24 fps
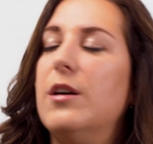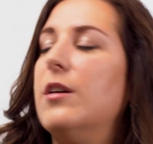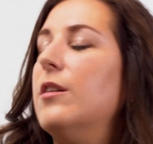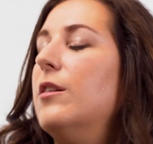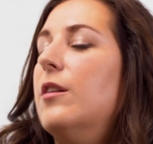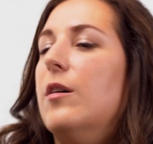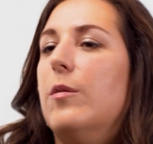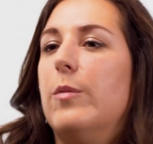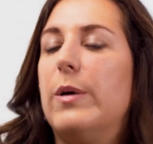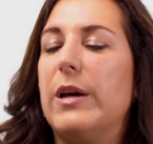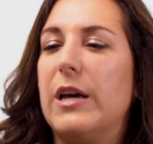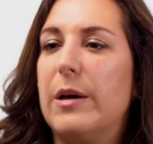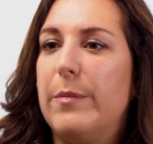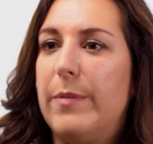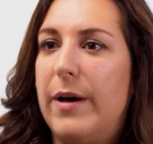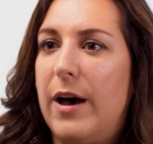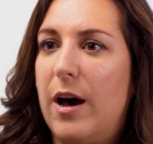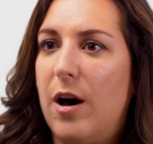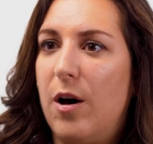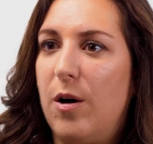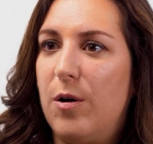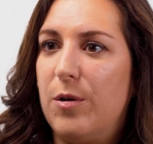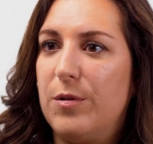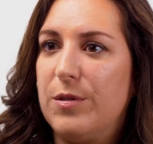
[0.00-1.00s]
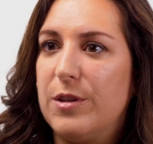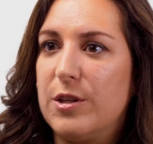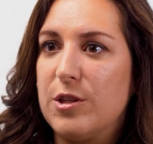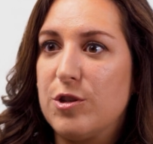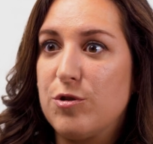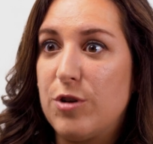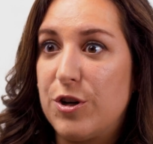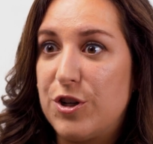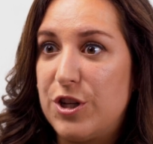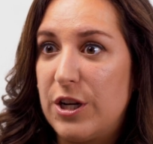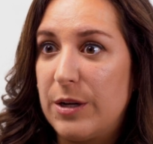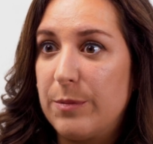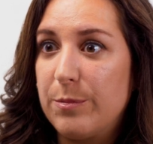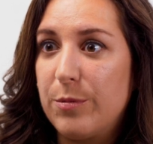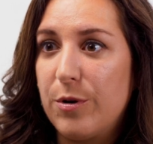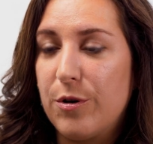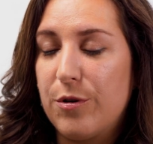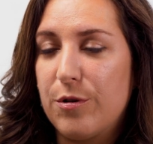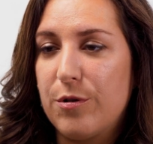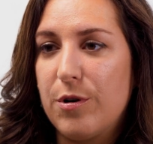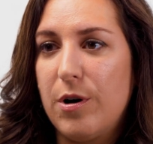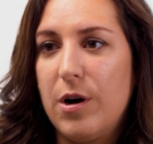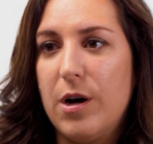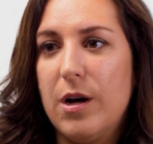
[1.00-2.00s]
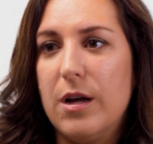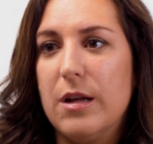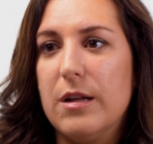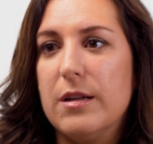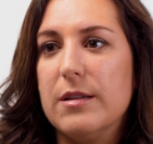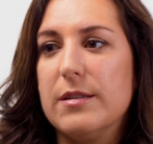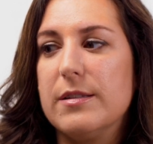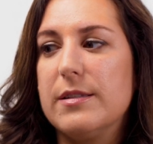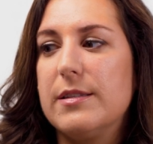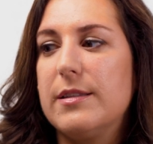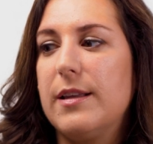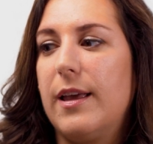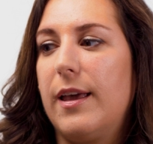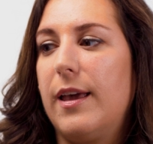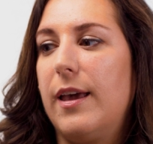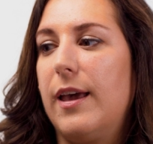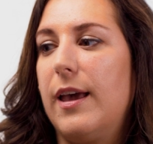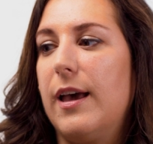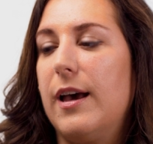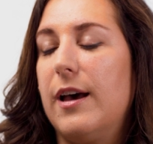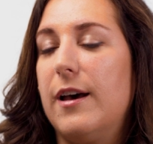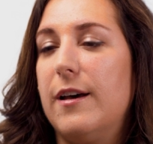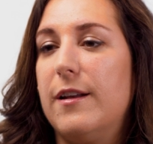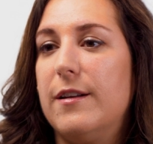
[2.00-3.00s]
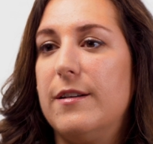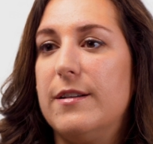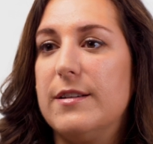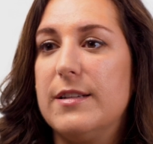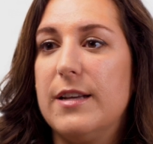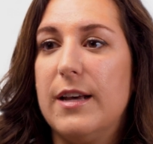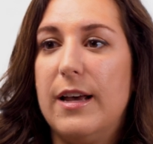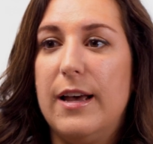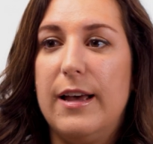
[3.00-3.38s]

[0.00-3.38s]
knowing about the stretching protocols and